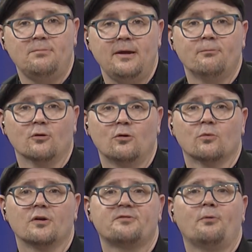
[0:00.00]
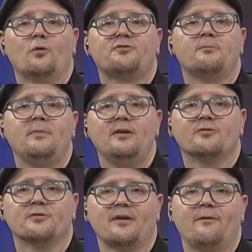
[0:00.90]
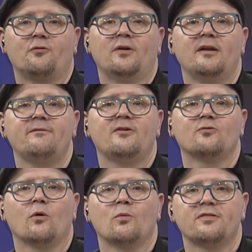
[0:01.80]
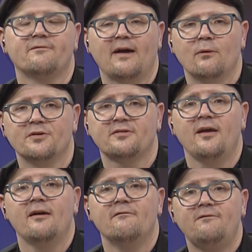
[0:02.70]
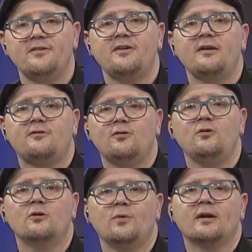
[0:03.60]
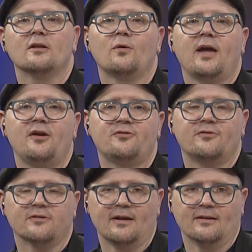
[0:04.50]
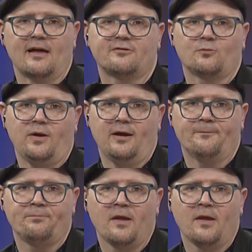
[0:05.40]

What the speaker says: people who were exposed to measles after an individual with the virus visited 2 Eureka locations late last week.